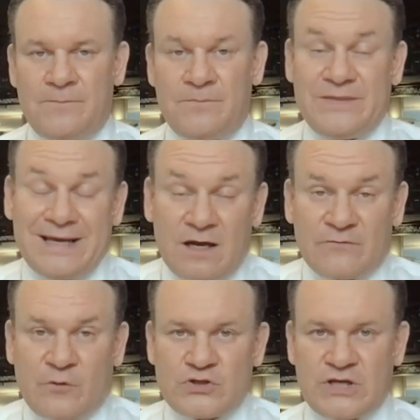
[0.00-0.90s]
Then,
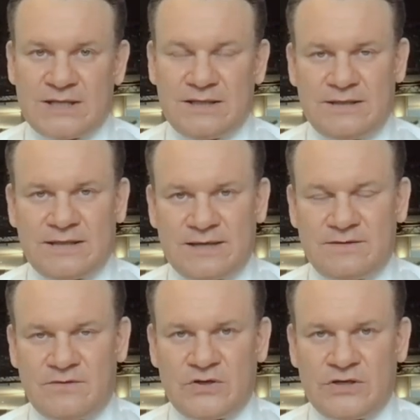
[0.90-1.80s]
unfortunately, in
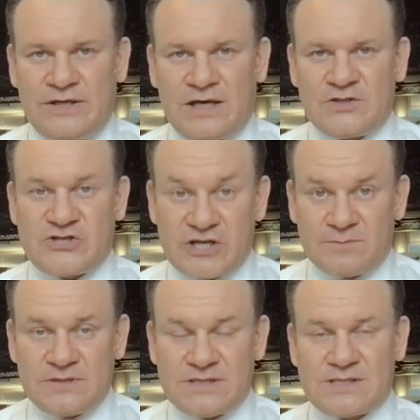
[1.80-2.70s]
1939,
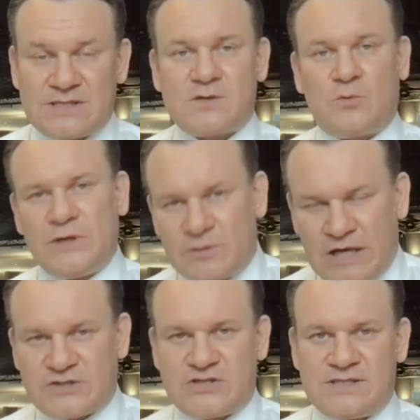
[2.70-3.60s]
Germans with
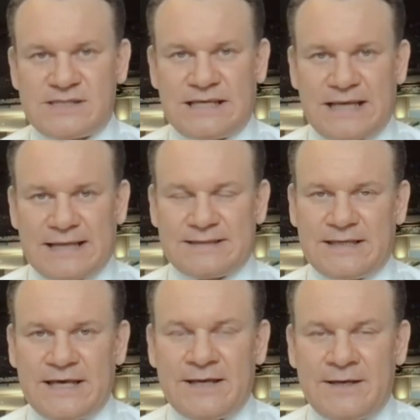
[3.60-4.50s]
Russians attacked
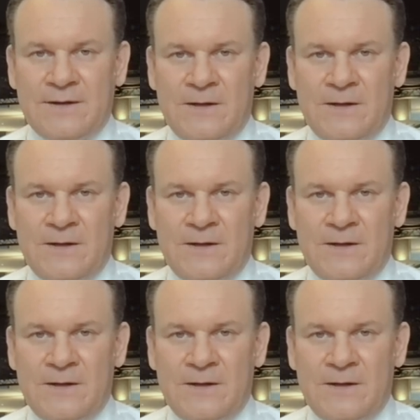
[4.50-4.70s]
again.